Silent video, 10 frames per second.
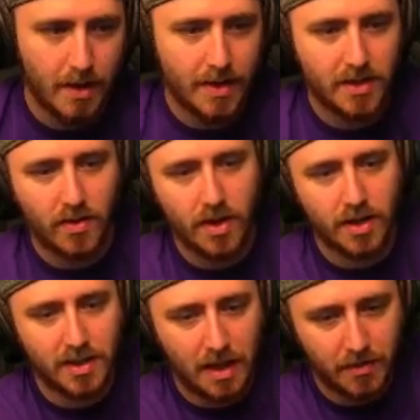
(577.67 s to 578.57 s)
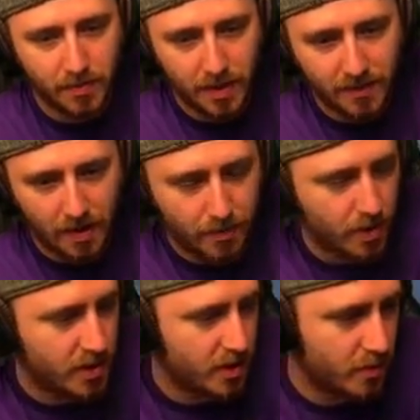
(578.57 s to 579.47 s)
that's for the established base of
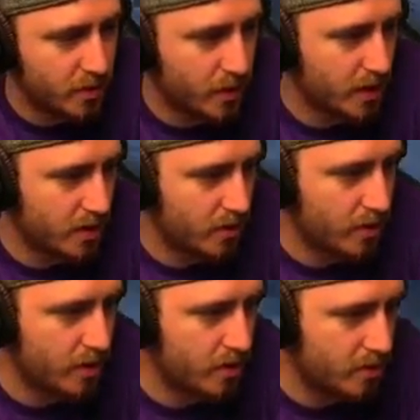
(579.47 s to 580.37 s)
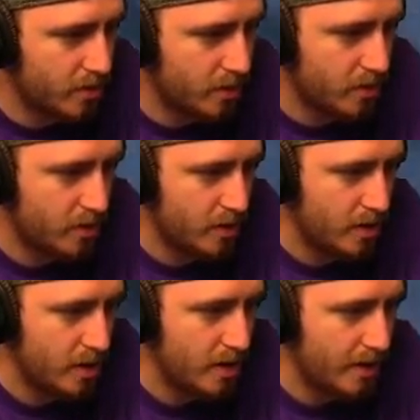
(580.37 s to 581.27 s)
operations, which we can totally do.
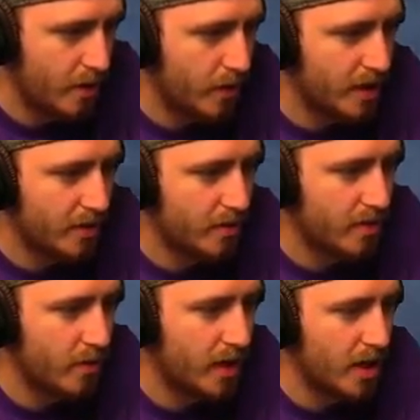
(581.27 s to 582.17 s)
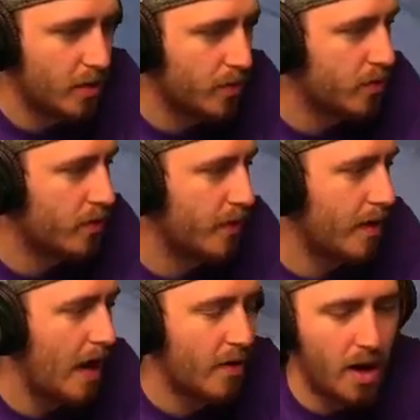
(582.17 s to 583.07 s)
Then we can help you through the main.
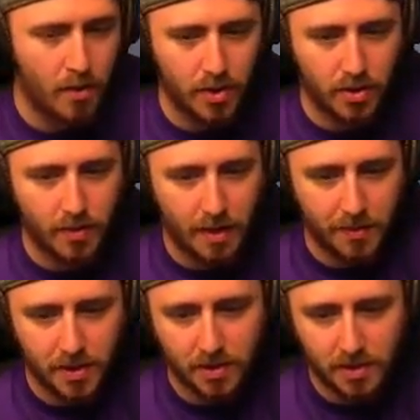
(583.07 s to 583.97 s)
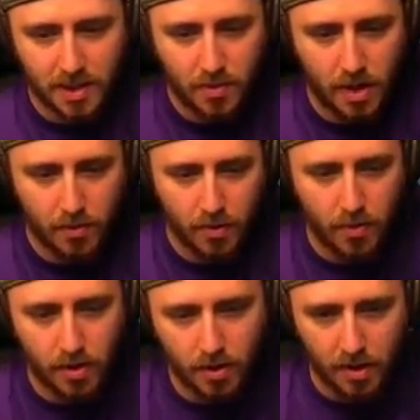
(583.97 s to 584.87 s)
I want to do the main missions. That's what I really
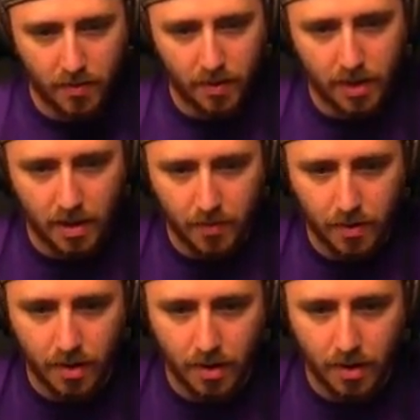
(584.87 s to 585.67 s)
want to do. I've been kind of putting it